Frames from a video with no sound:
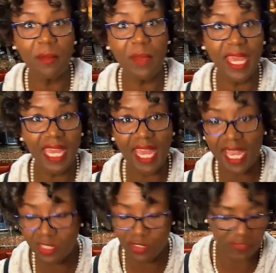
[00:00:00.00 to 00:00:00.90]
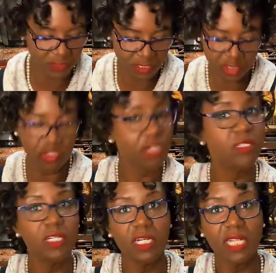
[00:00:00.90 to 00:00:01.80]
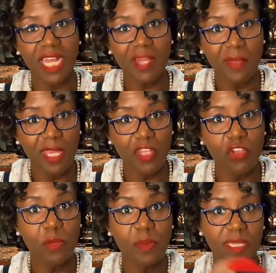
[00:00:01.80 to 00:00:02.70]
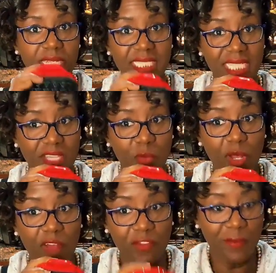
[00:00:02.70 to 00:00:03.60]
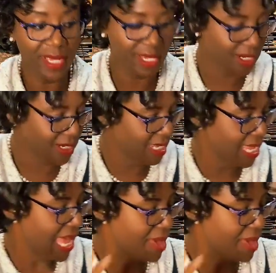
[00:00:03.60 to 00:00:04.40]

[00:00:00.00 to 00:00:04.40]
like pancakes or if you're a struggle cook like me, you could put these in the waffle maker